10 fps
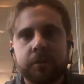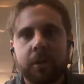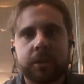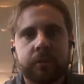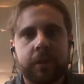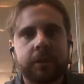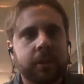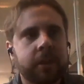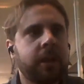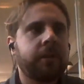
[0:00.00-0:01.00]
Africa's
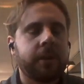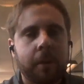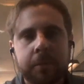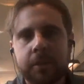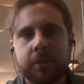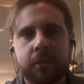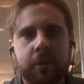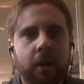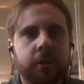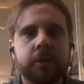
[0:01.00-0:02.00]
too much at risk.
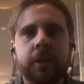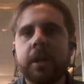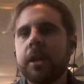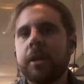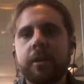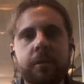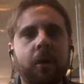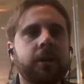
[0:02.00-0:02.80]
The numbers are too low.